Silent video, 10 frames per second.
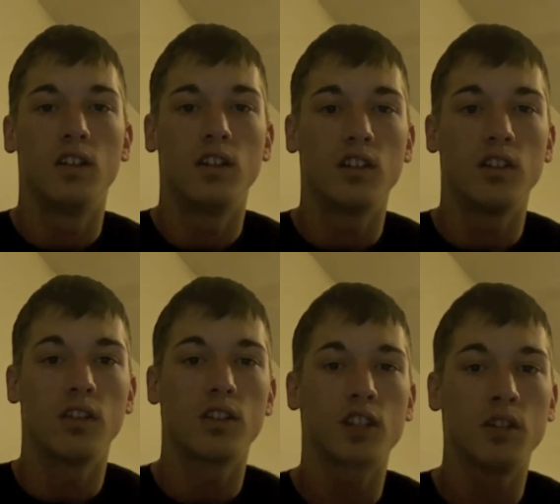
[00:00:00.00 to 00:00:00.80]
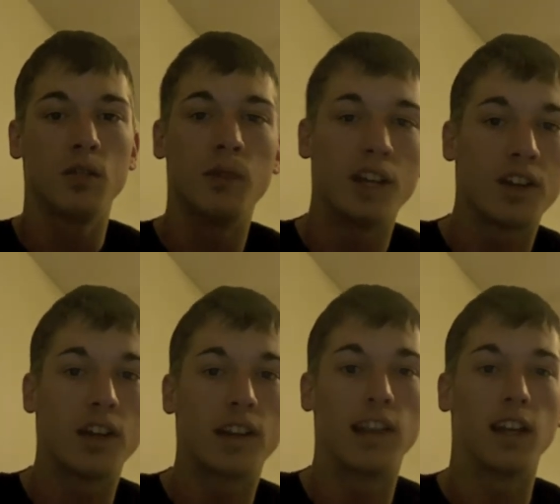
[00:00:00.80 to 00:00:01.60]
You know, this could have been a
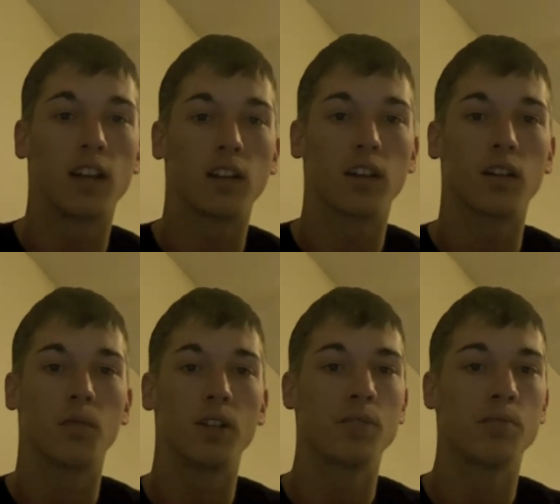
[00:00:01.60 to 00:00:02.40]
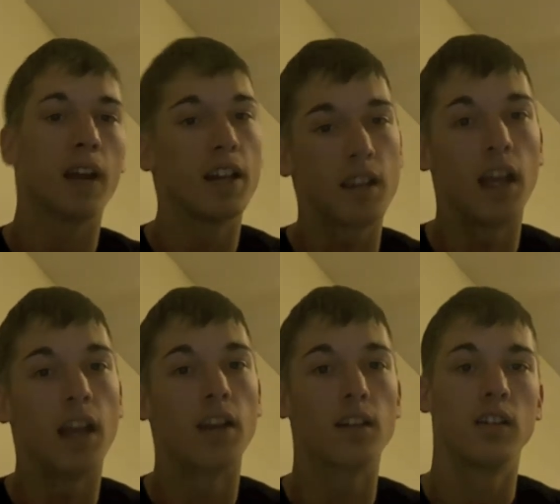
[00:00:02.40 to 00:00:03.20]
good thing, but it was a bad
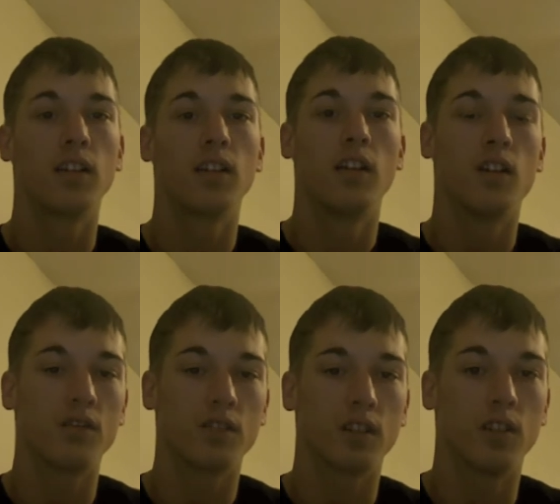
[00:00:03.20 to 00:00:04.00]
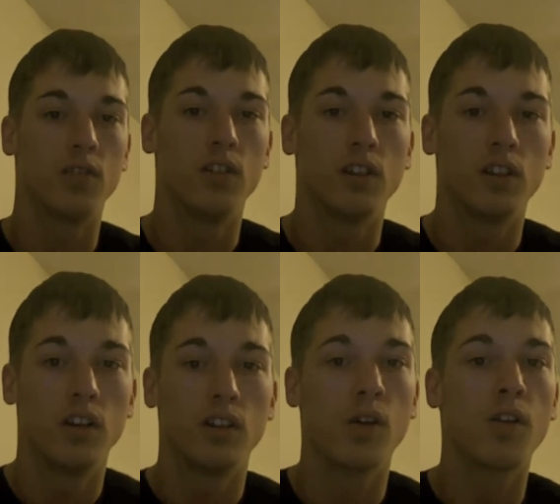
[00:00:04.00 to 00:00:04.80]
thing also.
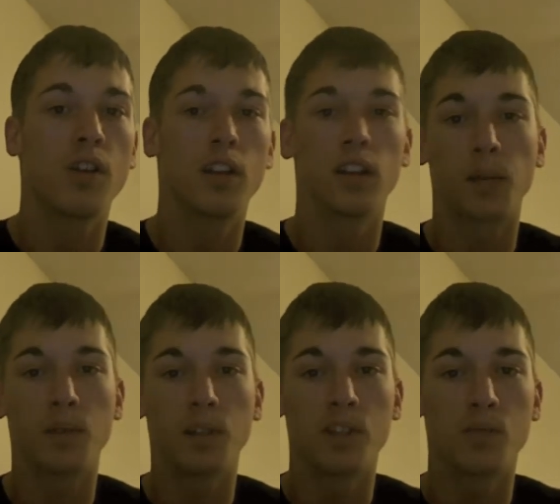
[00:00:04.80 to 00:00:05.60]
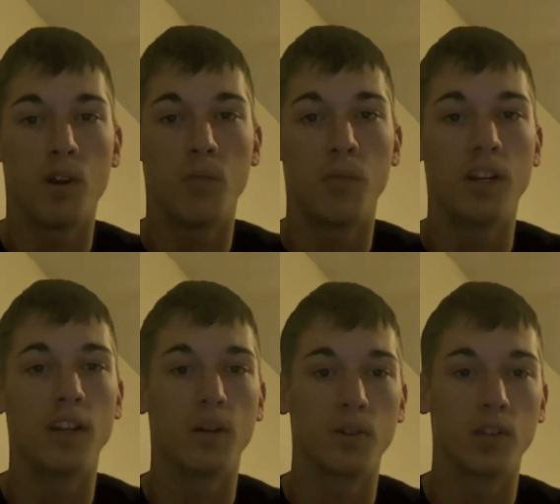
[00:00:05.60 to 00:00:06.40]
Tony didn't like being small, but he
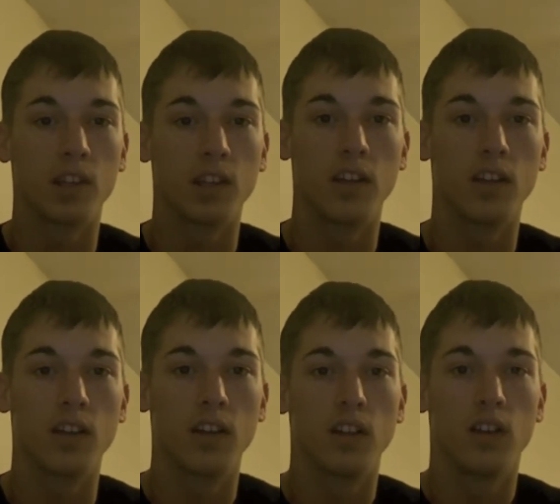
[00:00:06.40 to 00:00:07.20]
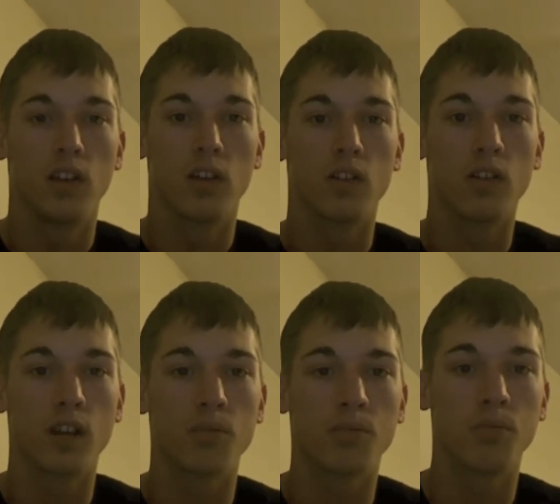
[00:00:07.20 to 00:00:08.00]
dealt with it. Growing
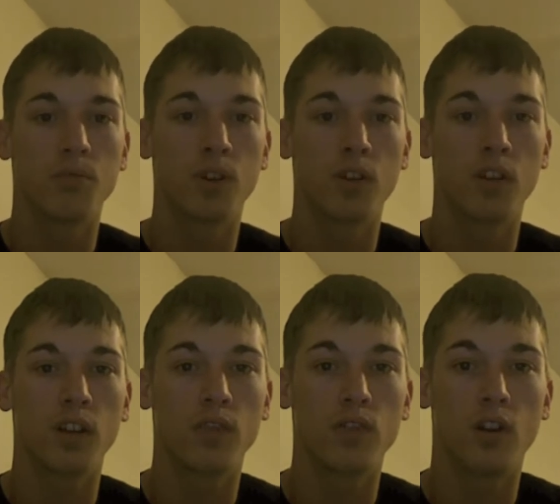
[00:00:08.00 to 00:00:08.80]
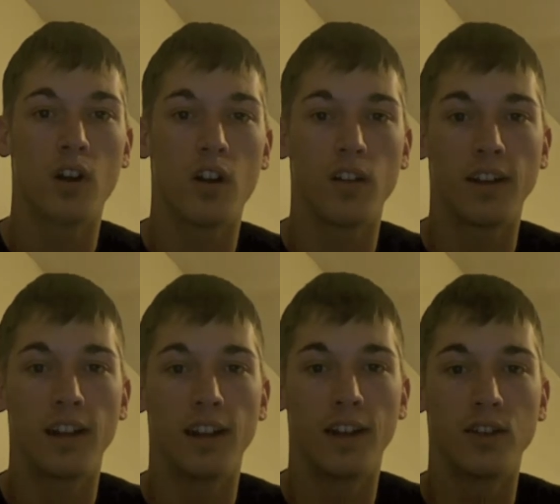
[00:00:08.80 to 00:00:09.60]
up, Tony loved to draw,
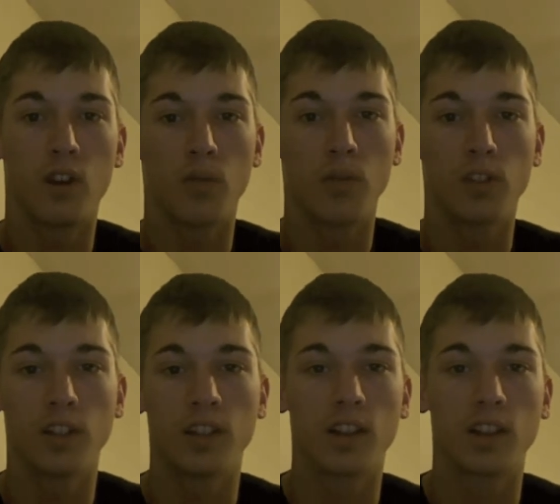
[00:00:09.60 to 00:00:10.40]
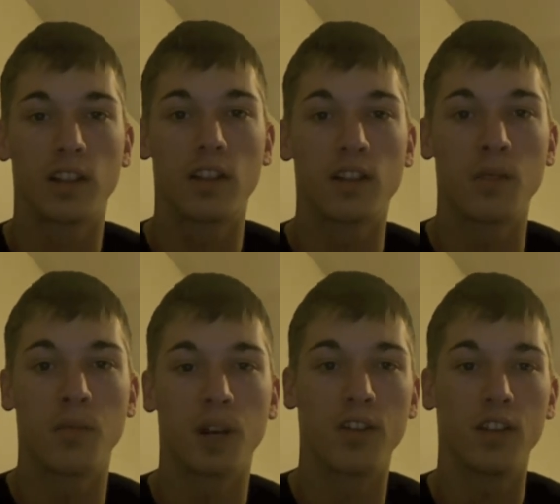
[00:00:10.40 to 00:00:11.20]
and he could draw really good
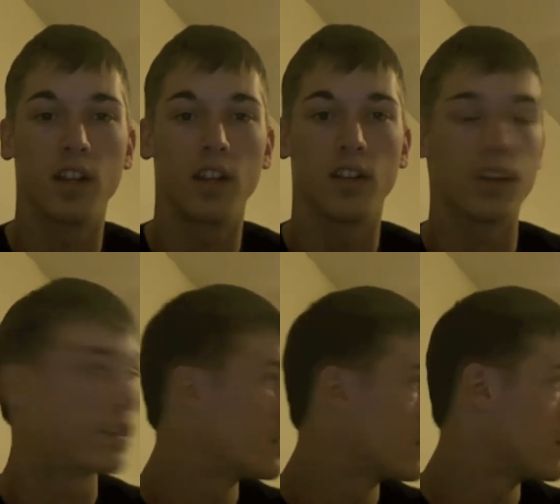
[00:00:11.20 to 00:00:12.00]
compared to the other kids.